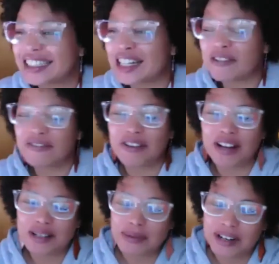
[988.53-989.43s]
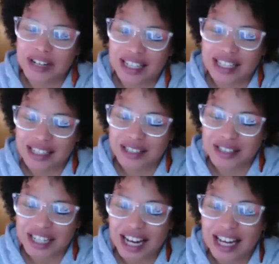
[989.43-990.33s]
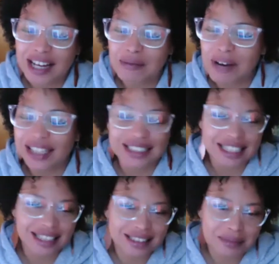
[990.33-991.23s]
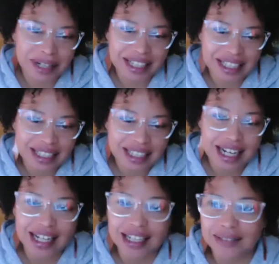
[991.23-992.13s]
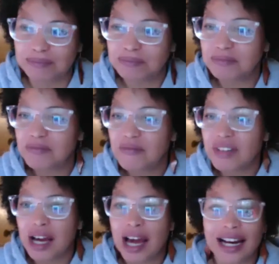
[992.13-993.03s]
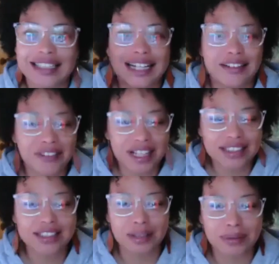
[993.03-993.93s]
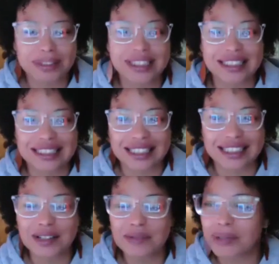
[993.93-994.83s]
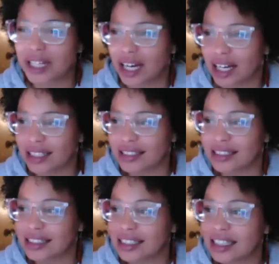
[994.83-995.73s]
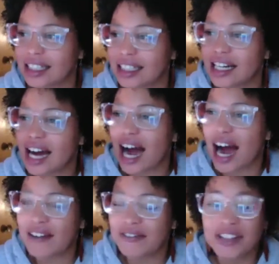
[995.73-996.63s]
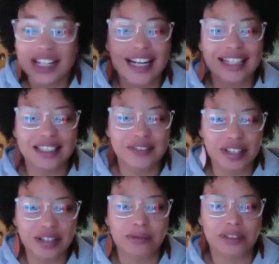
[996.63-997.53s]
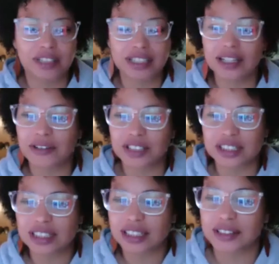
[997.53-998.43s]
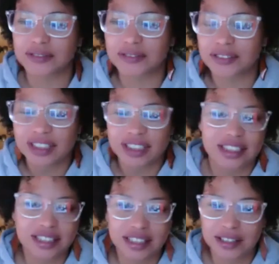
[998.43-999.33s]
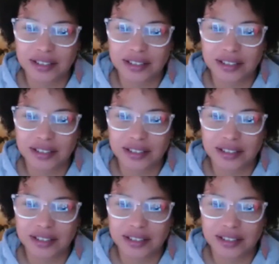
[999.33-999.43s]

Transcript: it's not my fault I was born in this country. I am an accidental American, and I identify as a global citizen because I feel like I live in the world. I don't just live, in